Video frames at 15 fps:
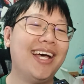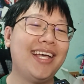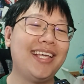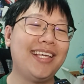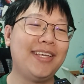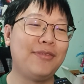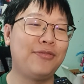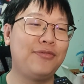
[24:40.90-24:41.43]

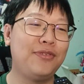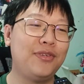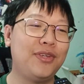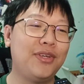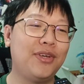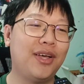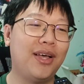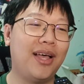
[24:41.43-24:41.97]
if
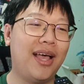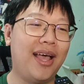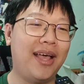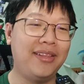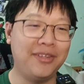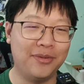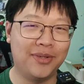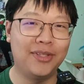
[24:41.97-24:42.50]

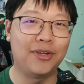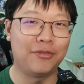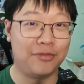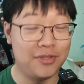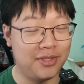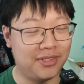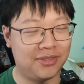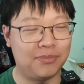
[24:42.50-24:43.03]
any one of
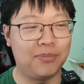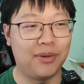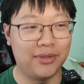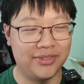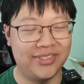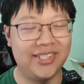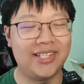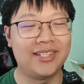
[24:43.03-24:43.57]
you is
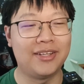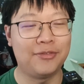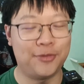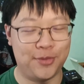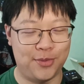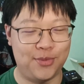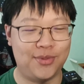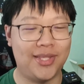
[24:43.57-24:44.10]
ballsy enough
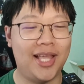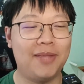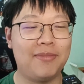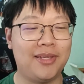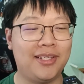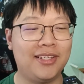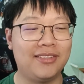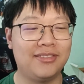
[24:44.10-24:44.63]
to do that,
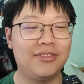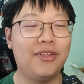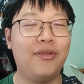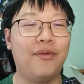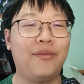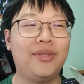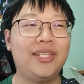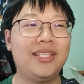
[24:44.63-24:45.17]
because not
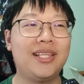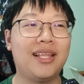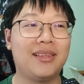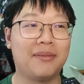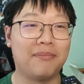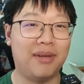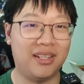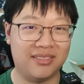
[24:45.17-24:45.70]
only that,
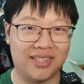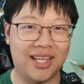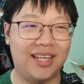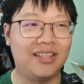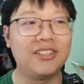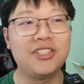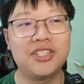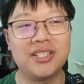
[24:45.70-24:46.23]
the Mask
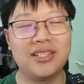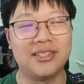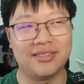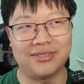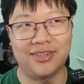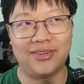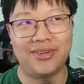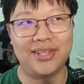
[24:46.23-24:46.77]
engine
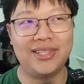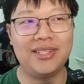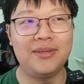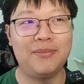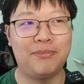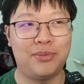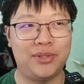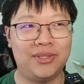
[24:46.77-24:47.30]
is
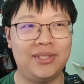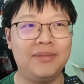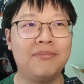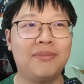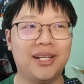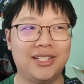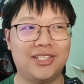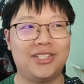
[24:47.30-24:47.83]
already pretty
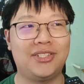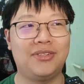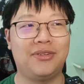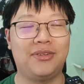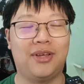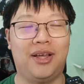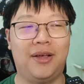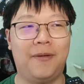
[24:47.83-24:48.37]
much
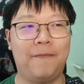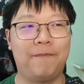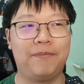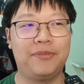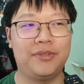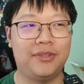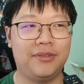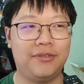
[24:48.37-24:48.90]

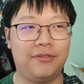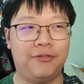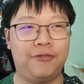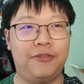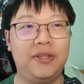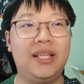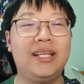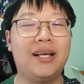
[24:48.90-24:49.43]

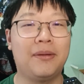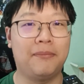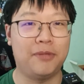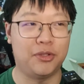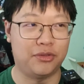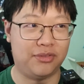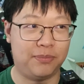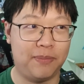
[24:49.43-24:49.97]
filling up
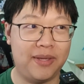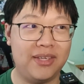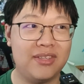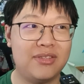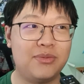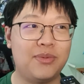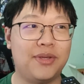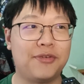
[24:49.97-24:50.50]
your
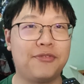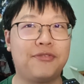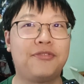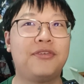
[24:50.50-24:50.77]
space with